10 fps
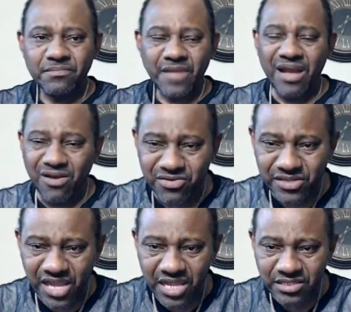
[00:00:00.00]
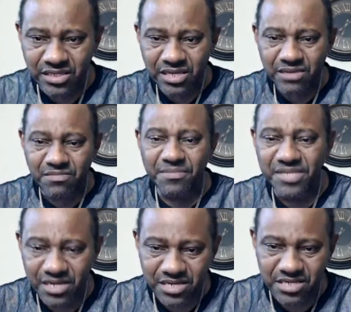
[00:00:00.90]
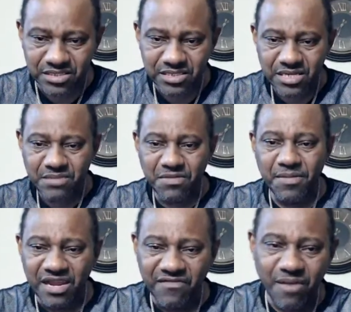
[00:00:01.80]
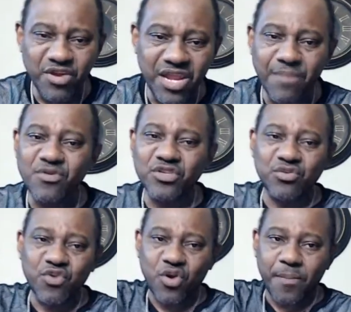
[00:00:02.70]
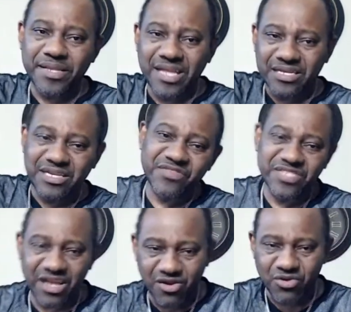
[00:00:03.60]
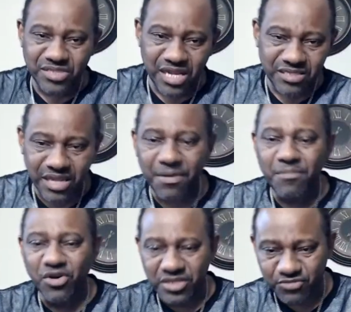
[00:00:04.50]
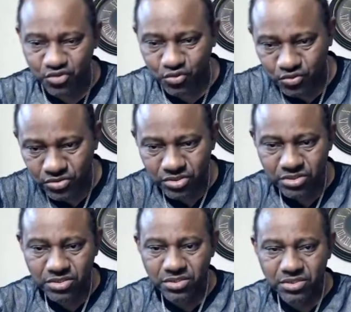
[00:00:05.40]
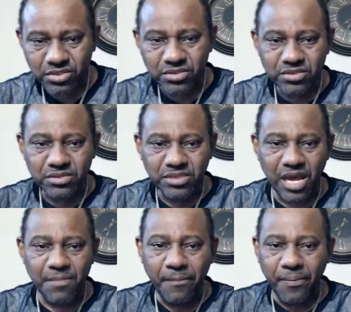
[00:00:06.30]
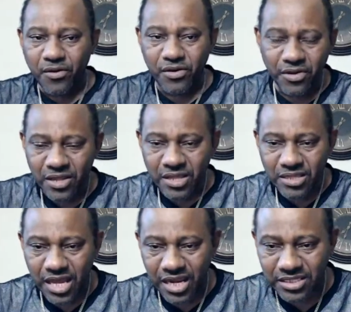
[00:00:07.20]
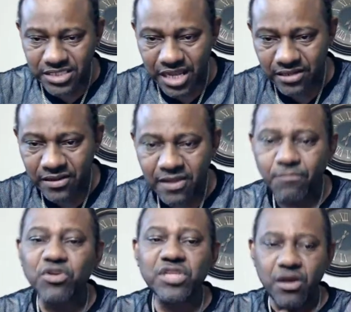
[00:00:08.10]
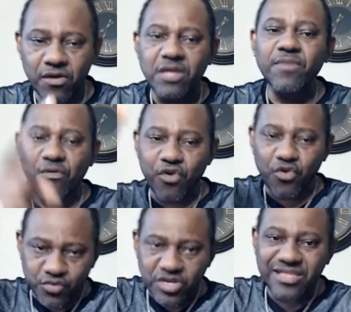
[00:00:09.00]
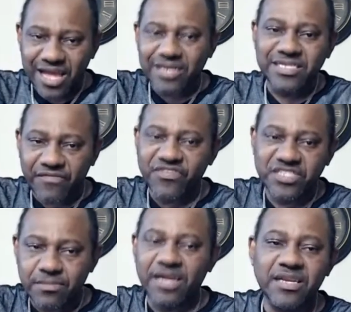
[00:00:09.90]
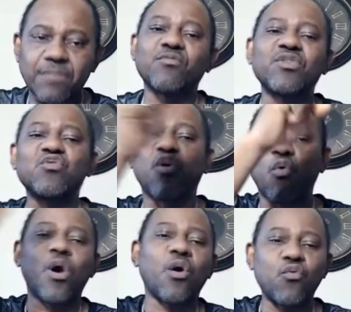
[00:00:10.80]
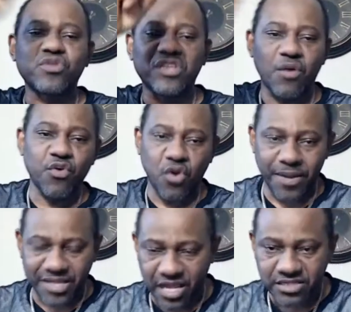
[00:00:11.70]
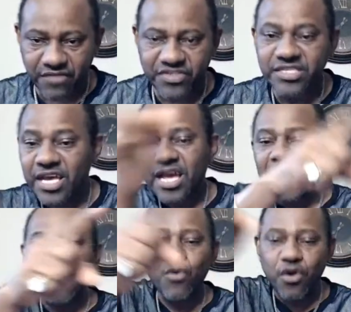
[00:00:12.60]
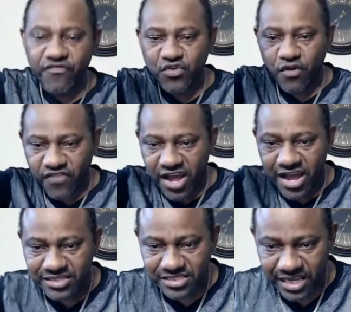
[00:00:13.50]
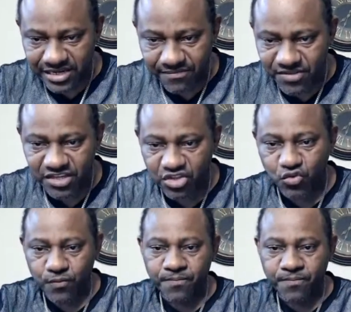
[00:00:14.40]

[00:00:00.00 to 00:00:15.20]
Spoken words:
Accountant, let me tell you this. My mother have a brother used to work up a tax office, accountant. I'm a born him too. Okay, I'm a punk. You understand? But him I work with the tax office. Him and them. We know who and who did I work up a tax office. And I work for enough artists and them things too.